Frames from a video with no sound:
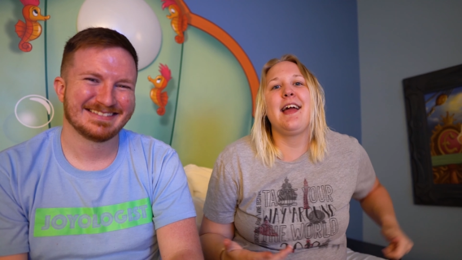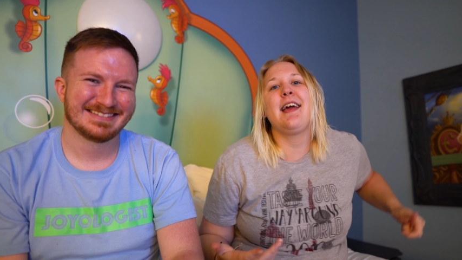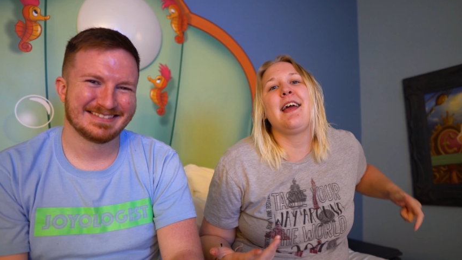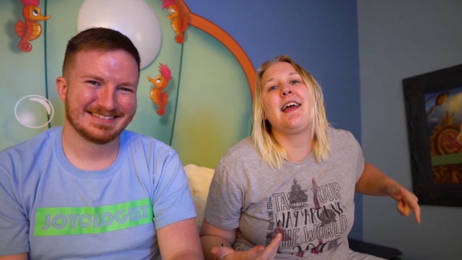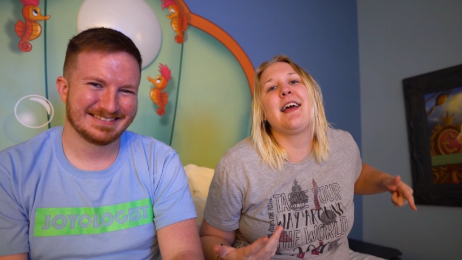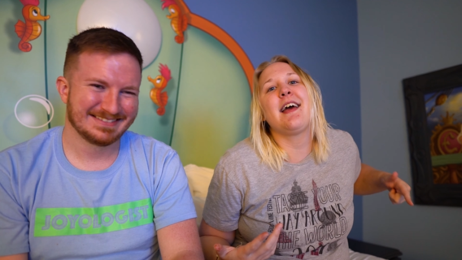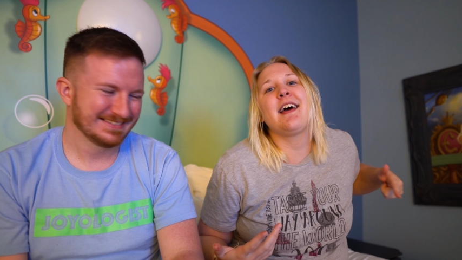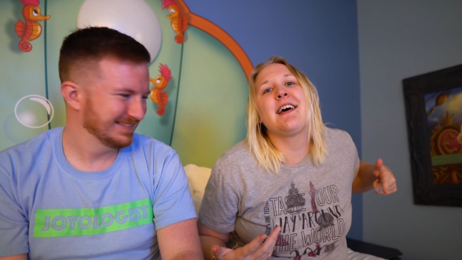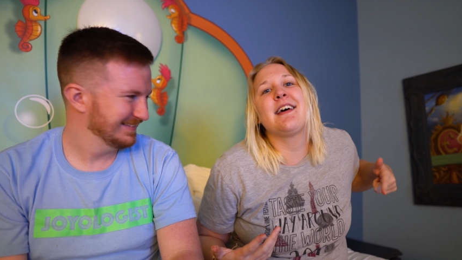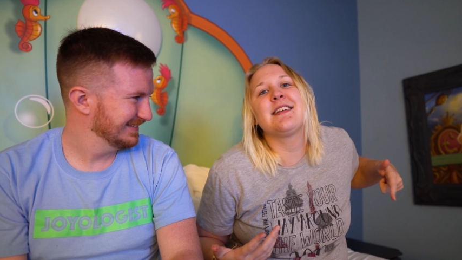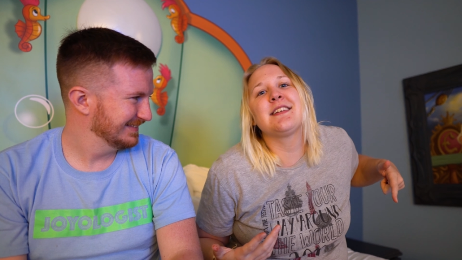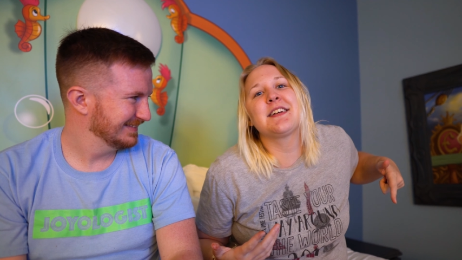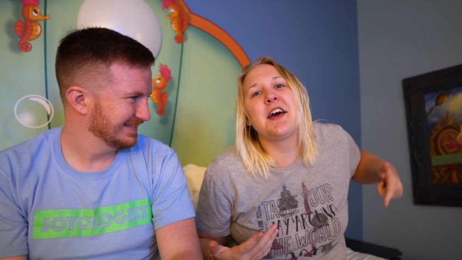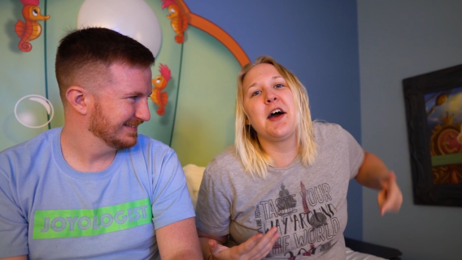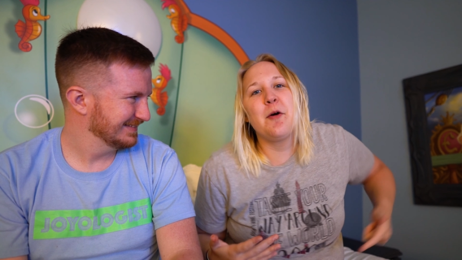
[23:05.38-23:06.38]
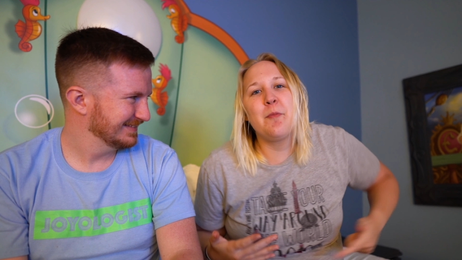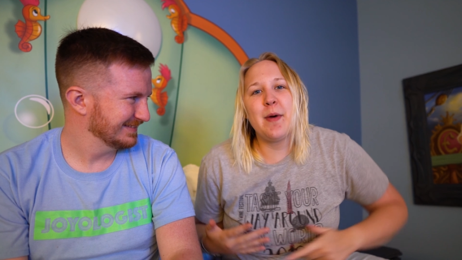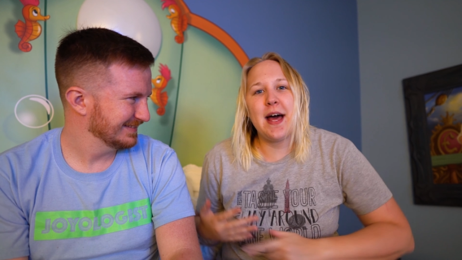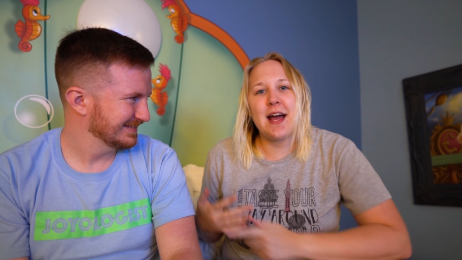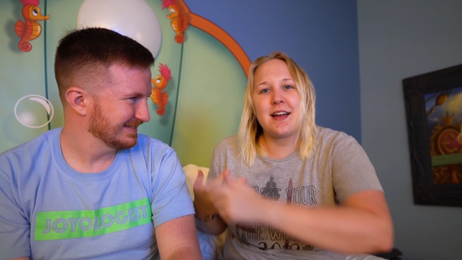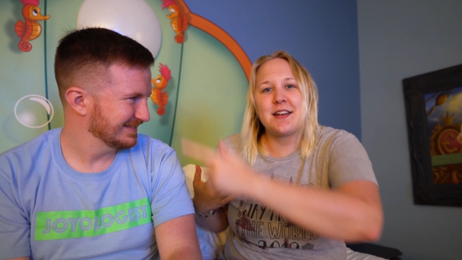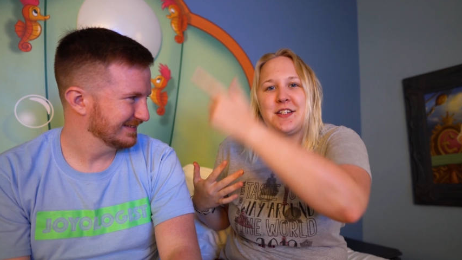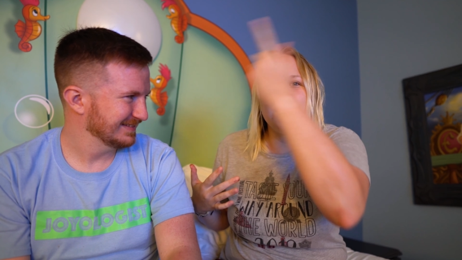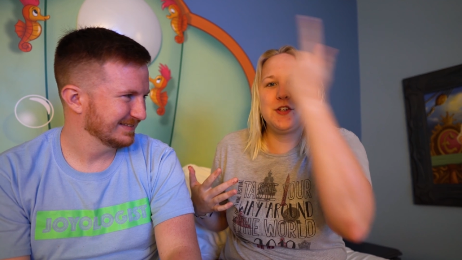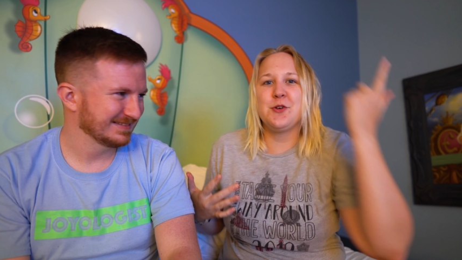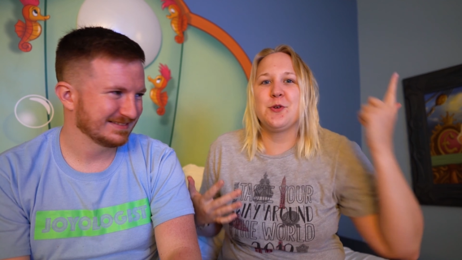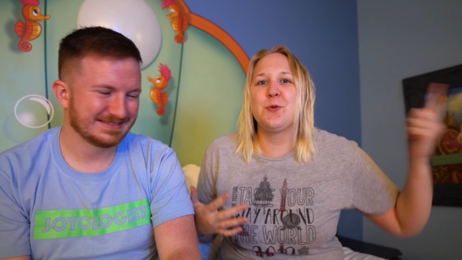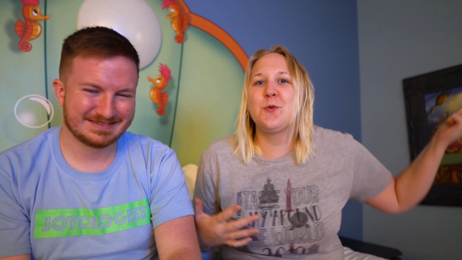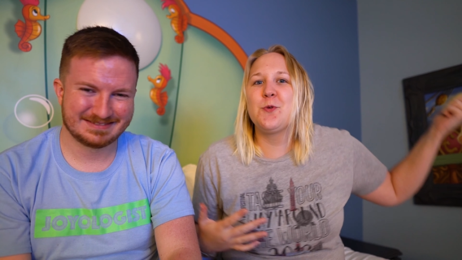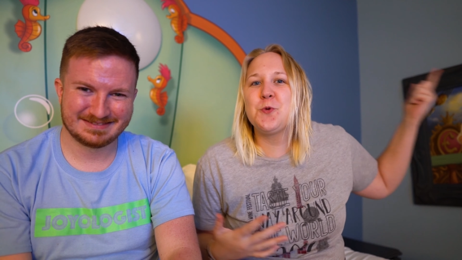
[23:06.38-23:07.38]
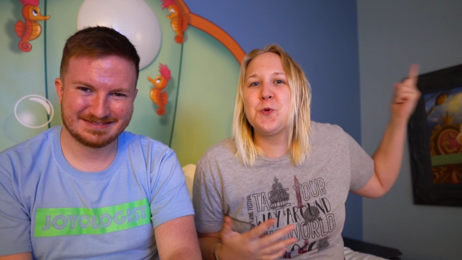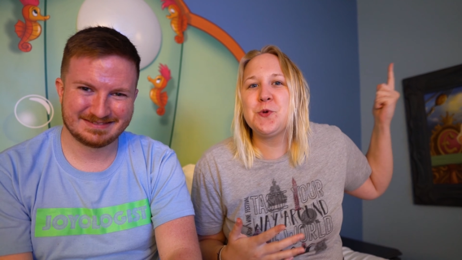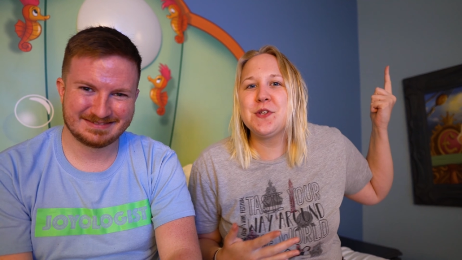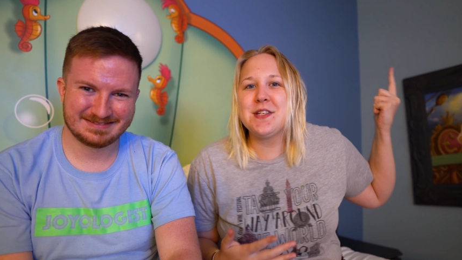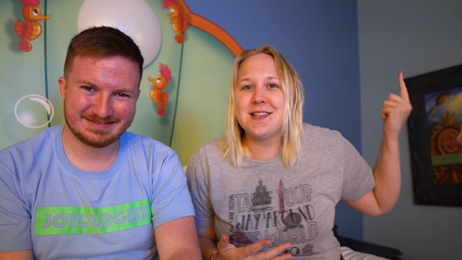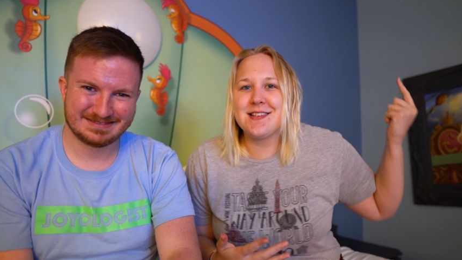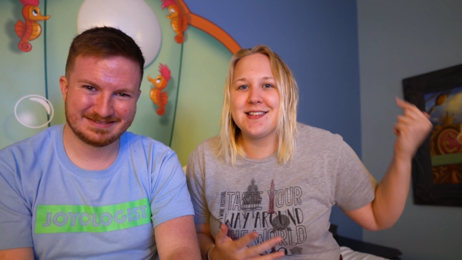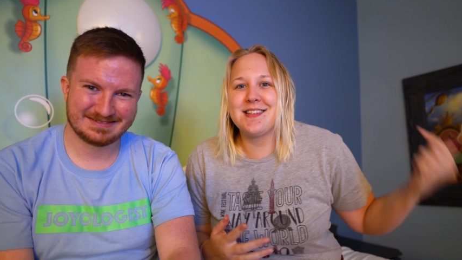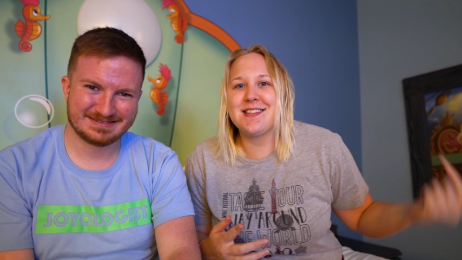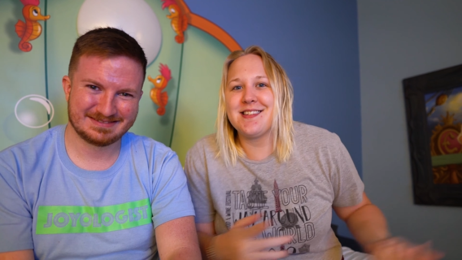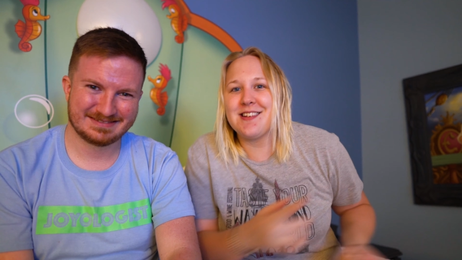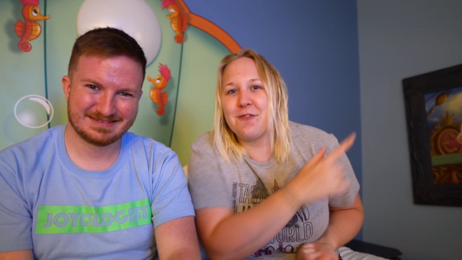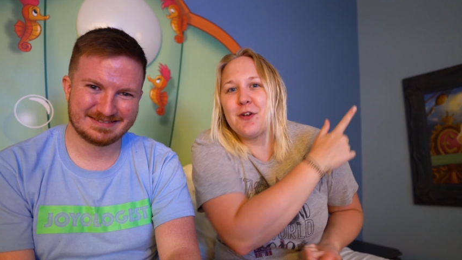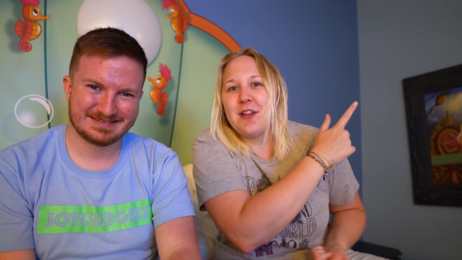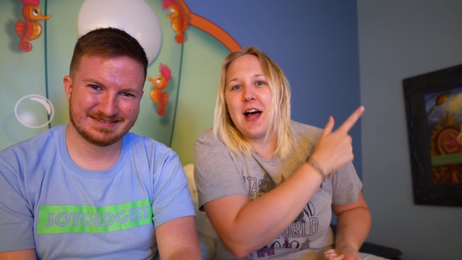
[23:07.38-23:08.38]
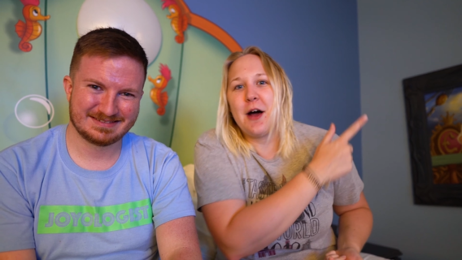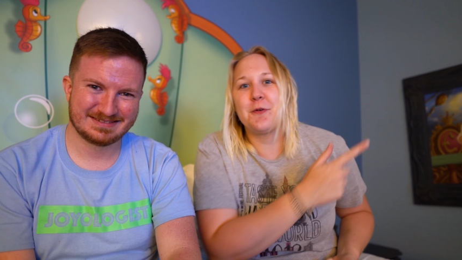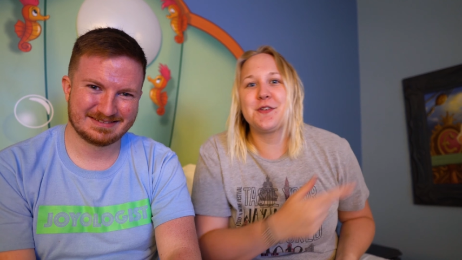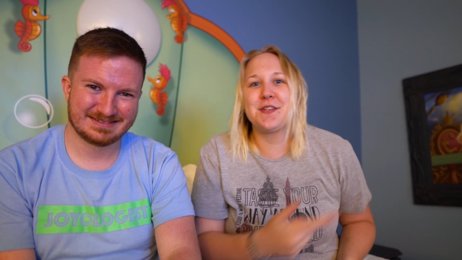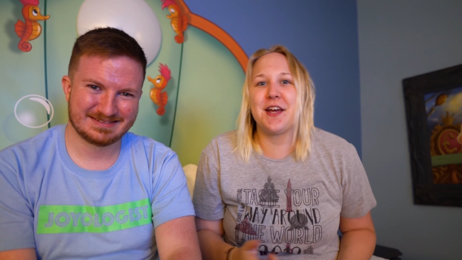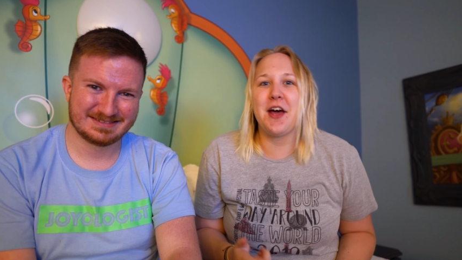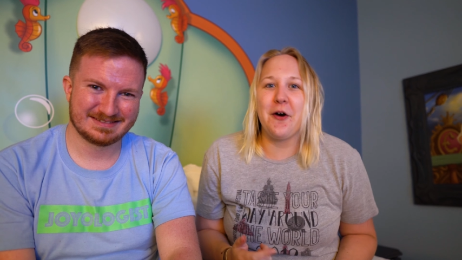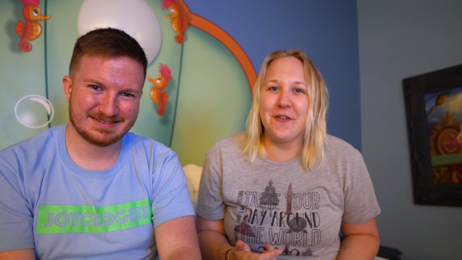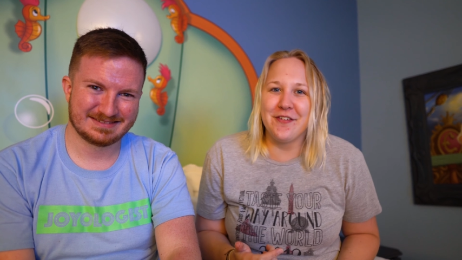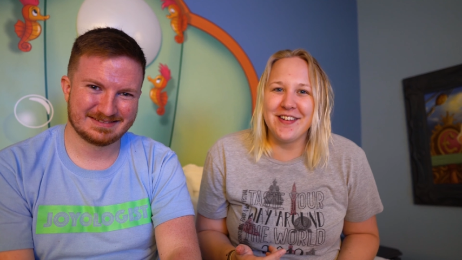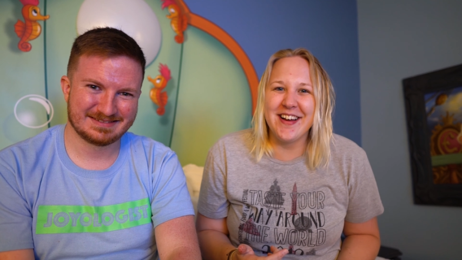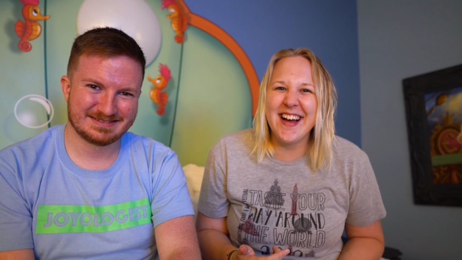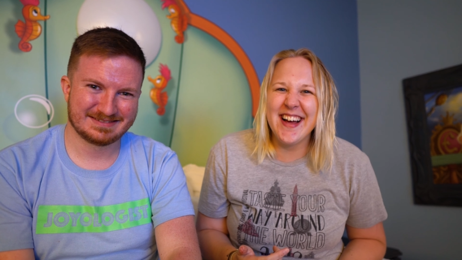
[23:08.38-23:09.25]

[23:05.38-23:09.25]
Speaker 1: and cut back to several hours ago.